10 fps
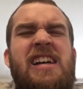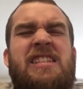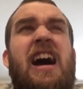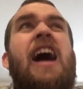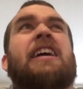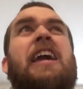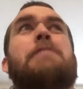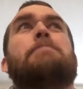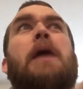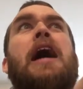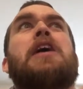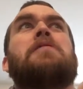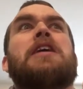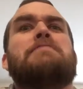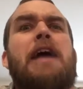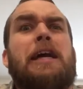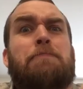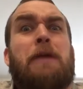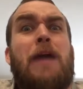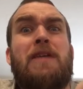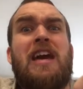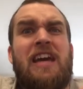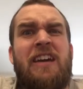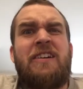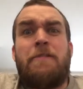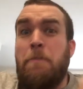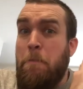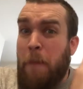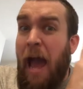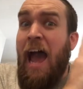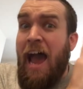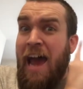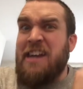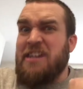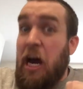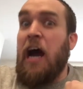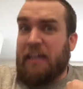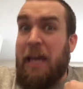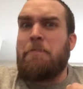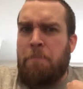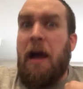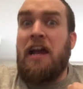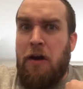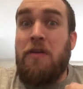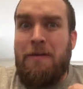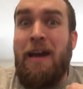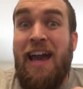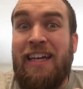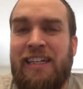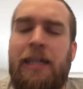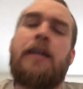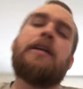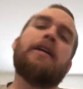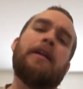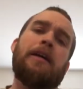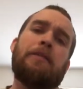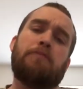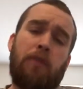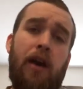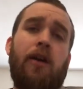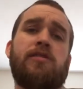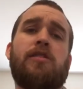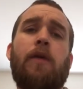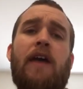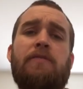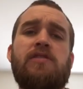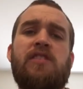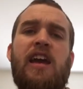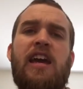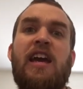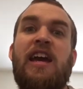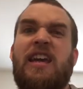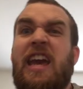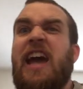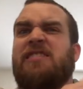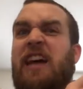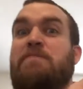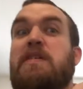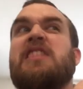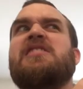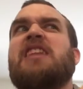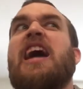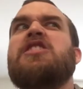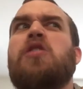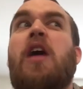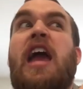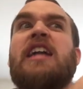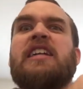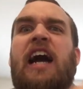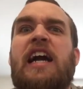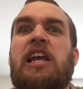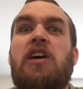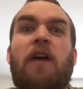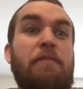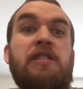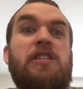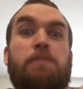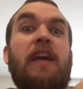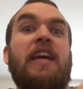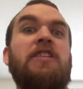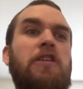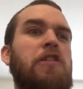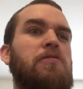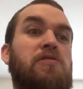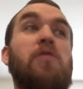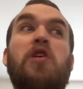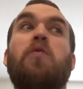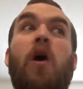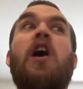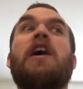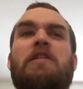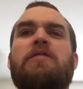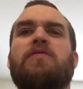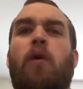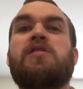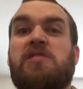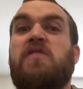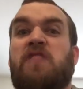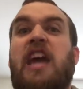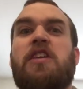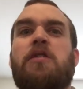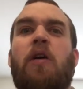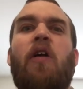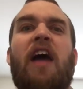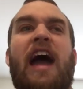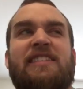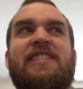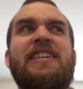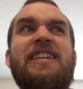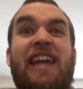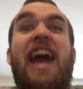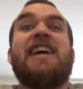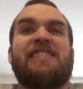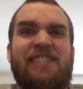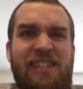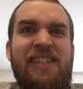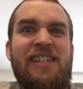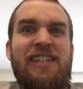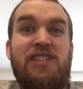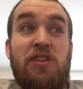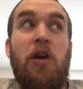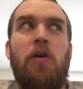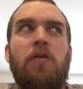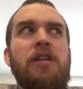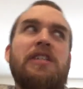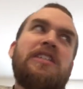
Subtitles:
Dark Empire remake, baby. Bad Dark Empire remake. But we also have him say, yes, I've been inside your head, Kylo. I've been speaking to you. So you were hearing the voices of Vader and all that. Yes. So